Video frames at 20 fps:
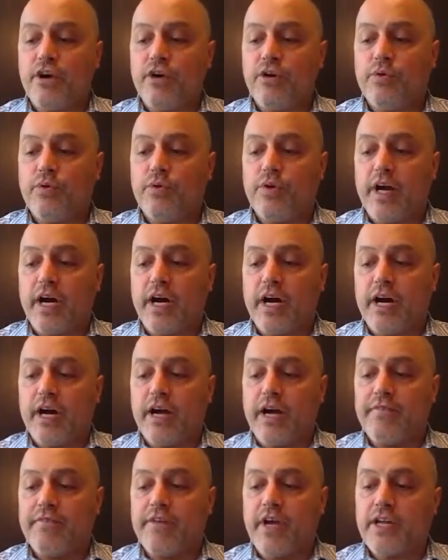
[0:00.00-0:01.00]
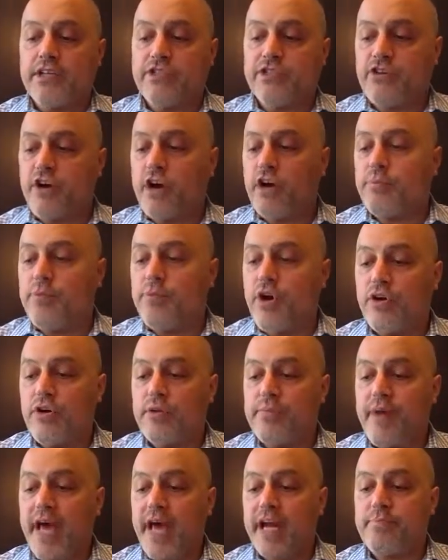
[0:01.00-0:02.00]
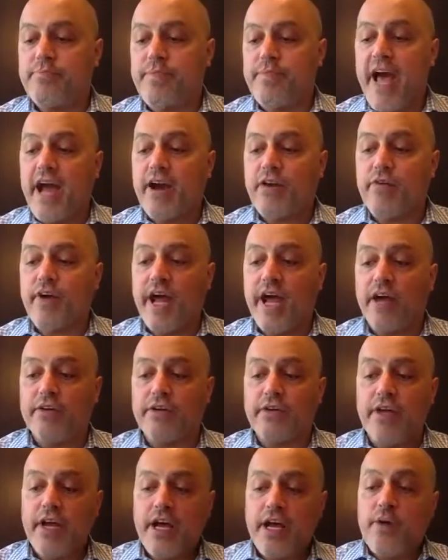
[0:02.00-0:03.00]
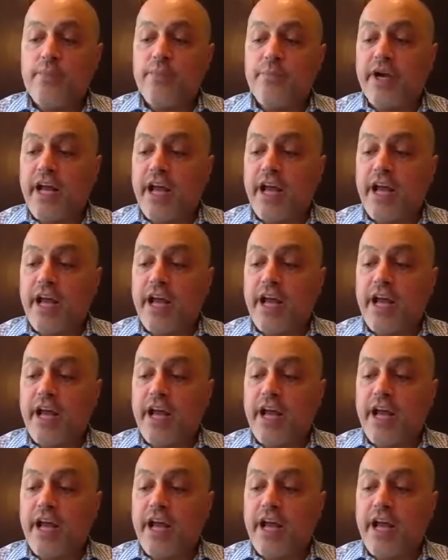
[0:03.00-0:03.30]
So I've got a strong programmatic background,